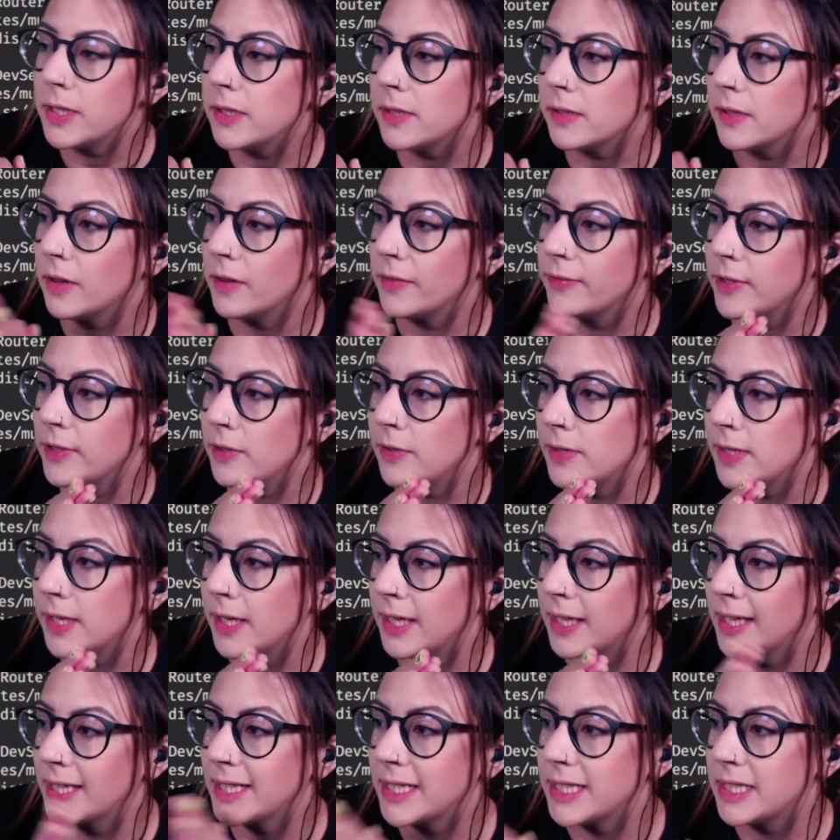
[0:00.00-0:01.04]
of
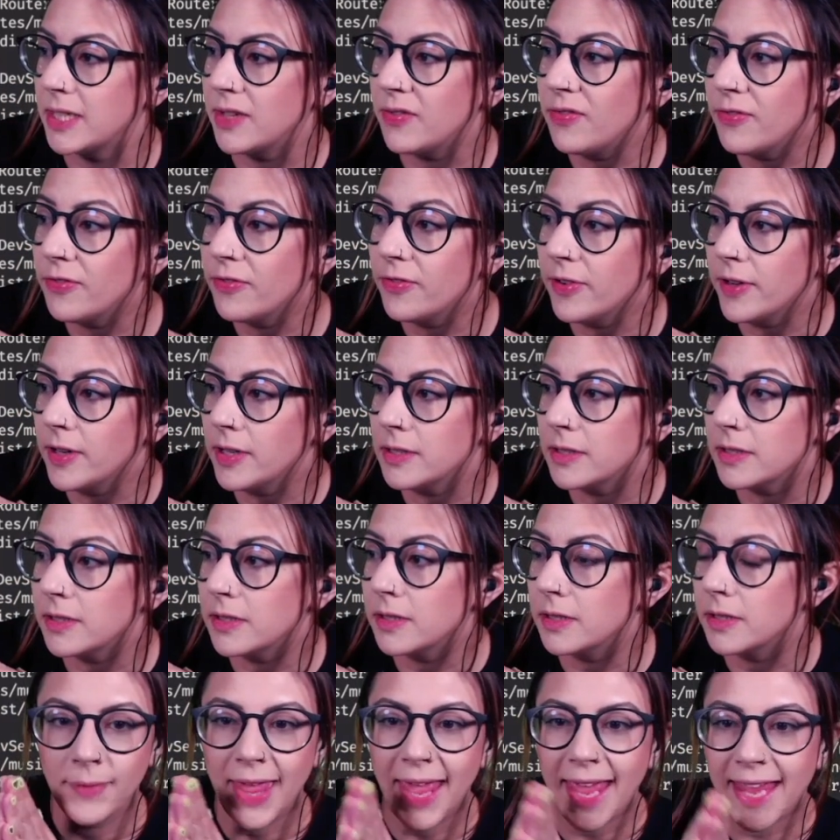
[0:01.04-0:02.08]
using
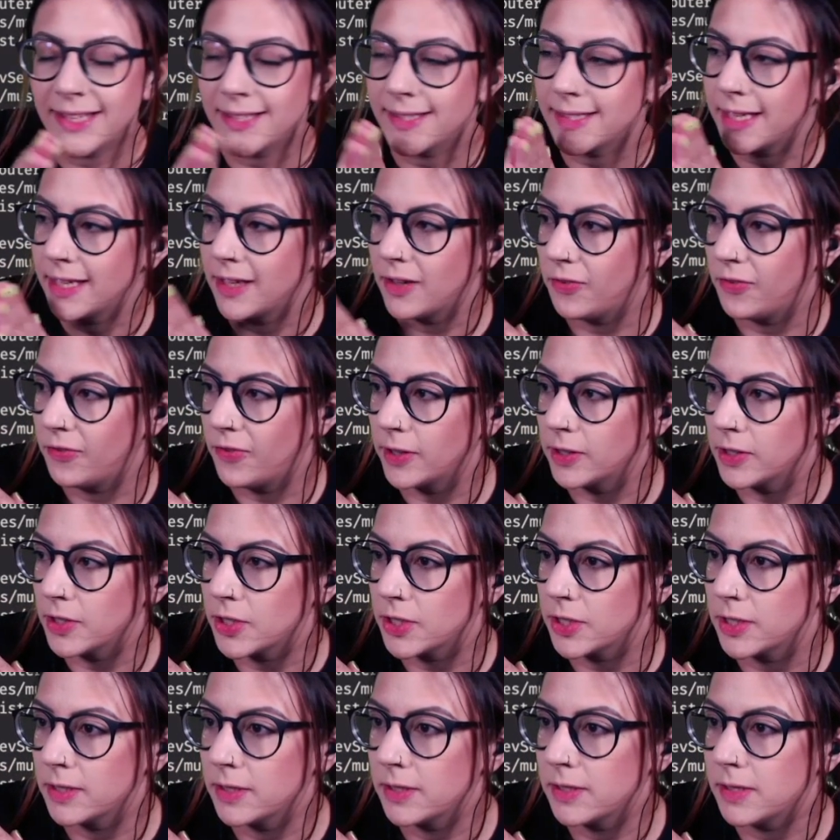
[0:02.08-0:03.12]
different async
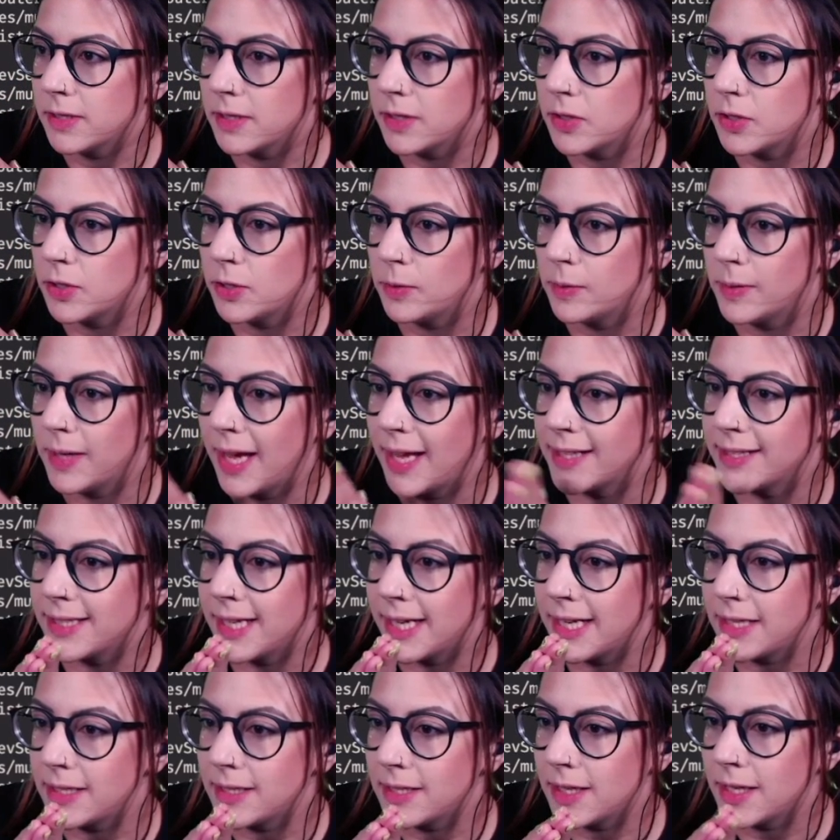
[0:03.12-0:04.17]
functions to get
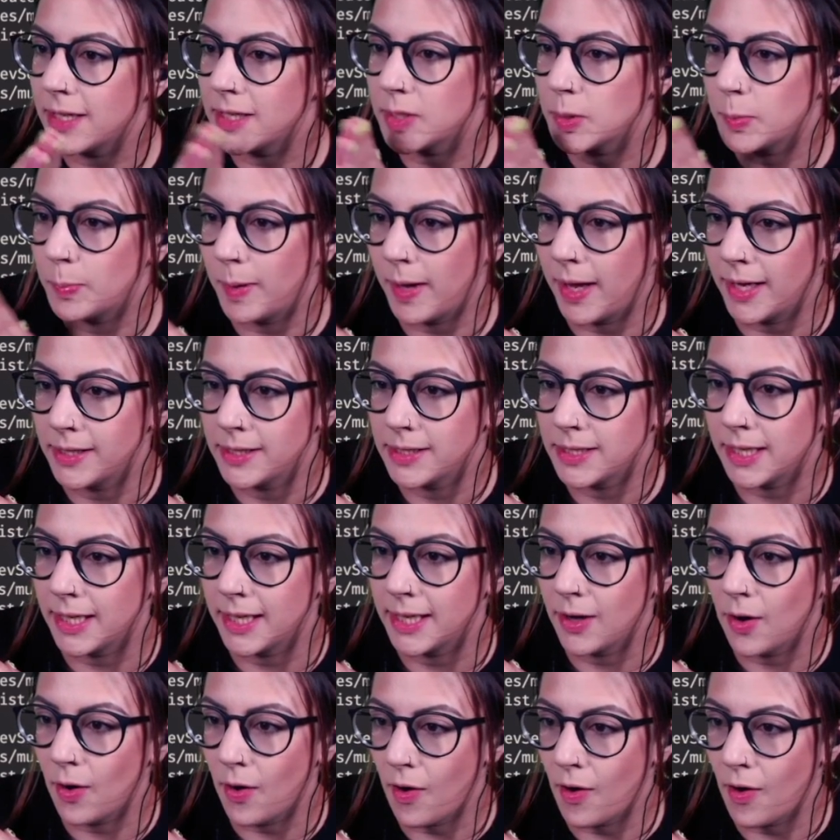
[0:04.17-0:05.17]
data depending